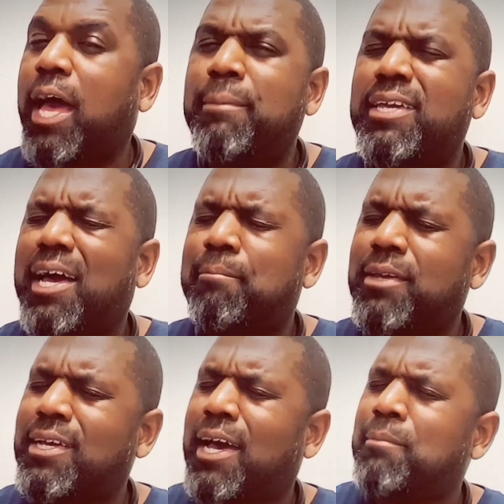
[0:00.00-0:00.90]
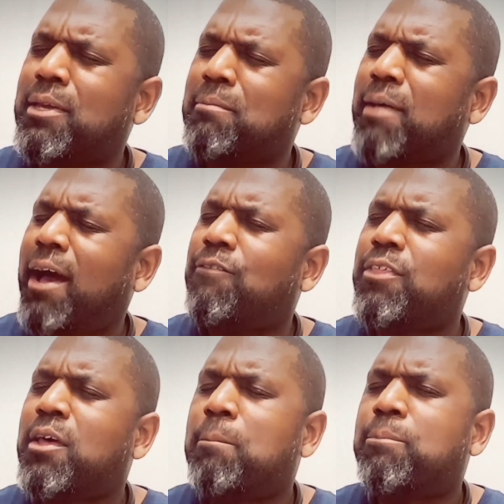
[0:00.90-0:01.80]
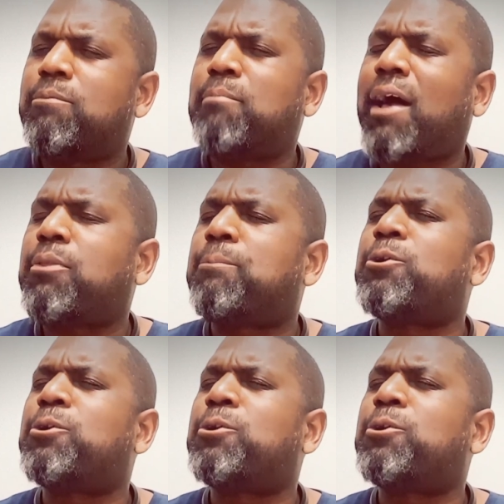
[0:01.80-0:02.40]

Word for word: I mean, I mean, I mean, mouth mouth